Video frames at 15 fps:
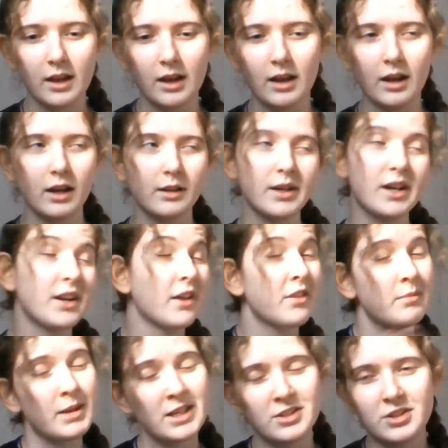Another
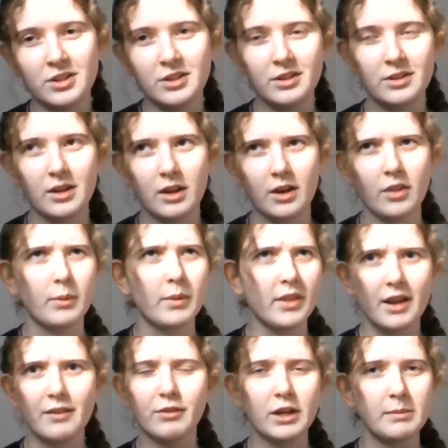one that
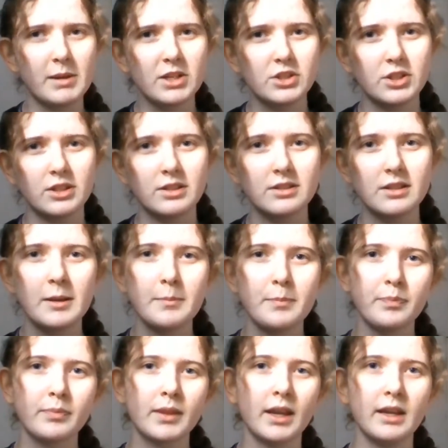I've already mentioned
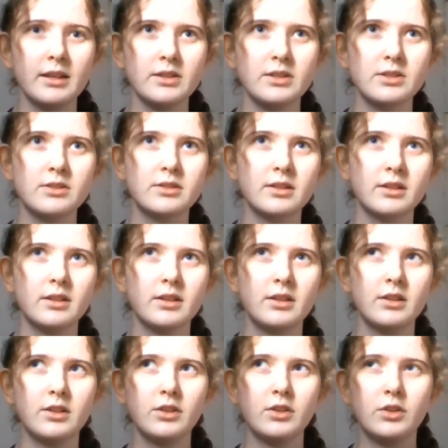is
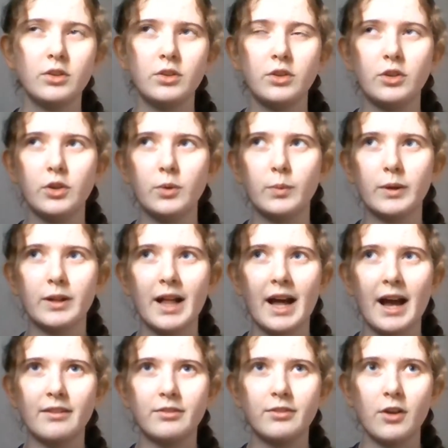you will
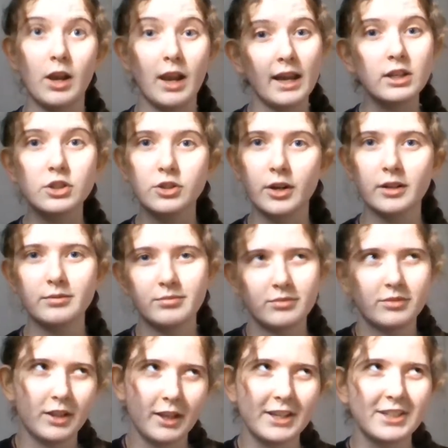have a lecturer for
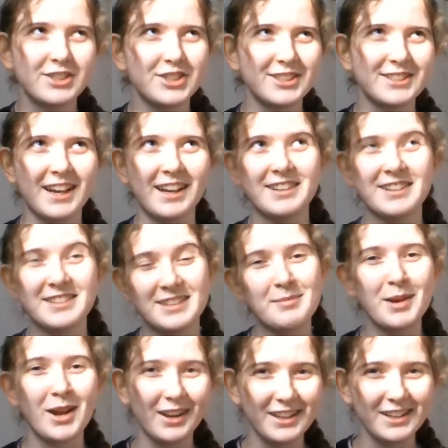lectures and a
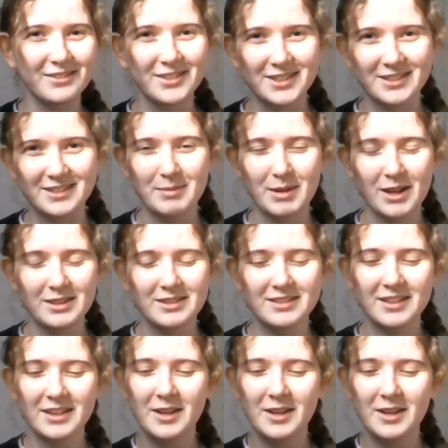seminar leader for seminars.